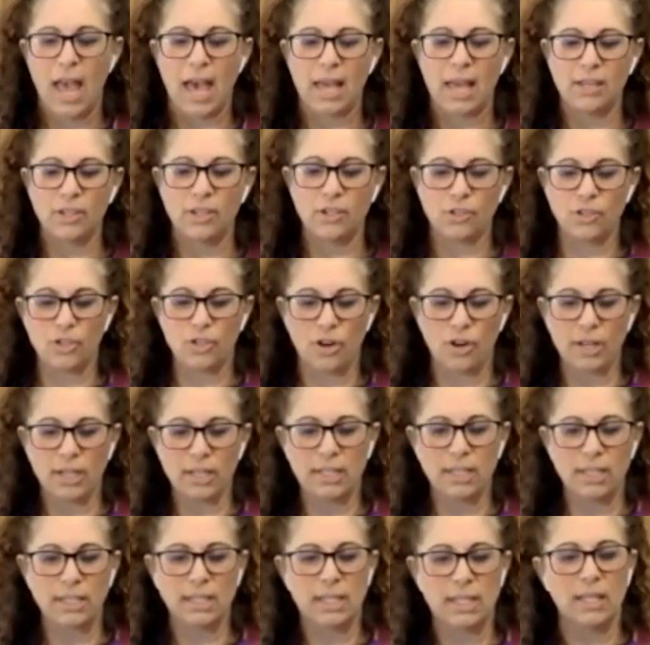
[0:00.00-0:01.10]
And you're starting
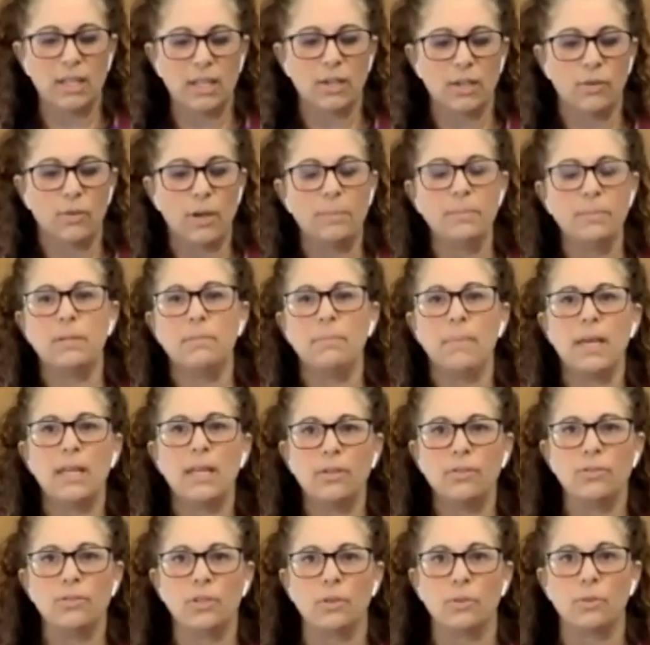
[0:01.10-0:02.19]
to see the grape
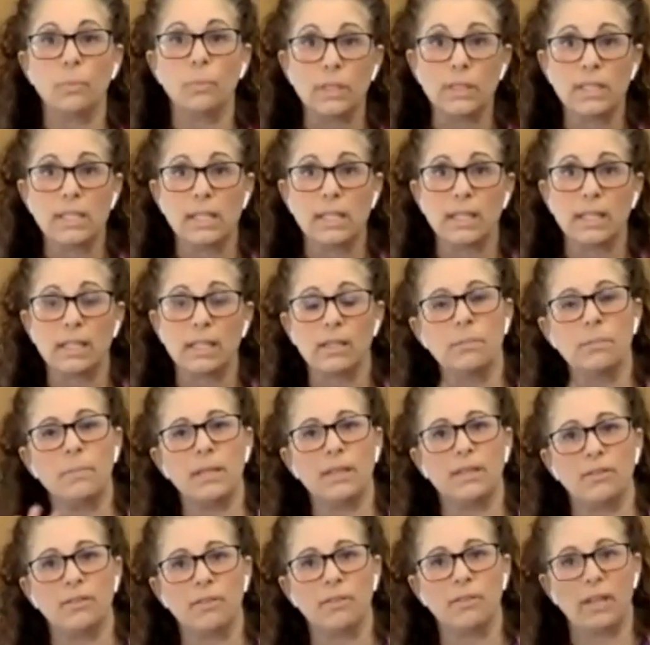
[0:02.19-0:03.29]
tomatoes are wilting a little
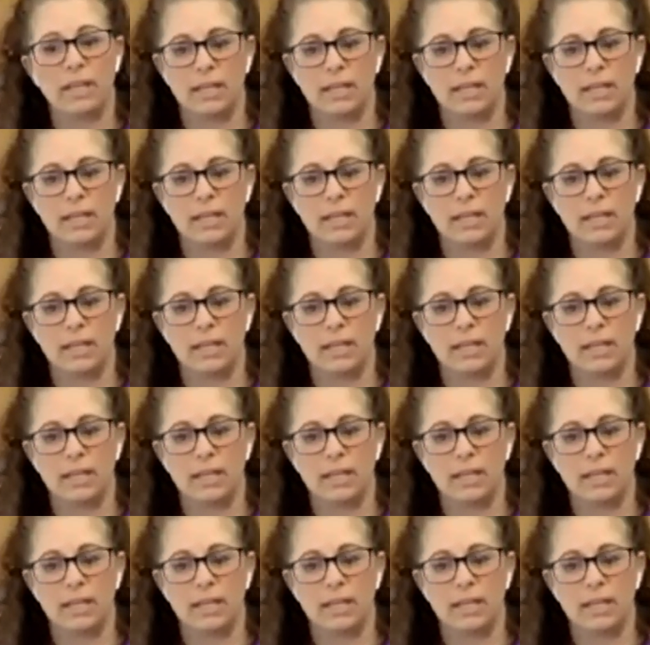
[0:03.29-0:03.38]
bit, they're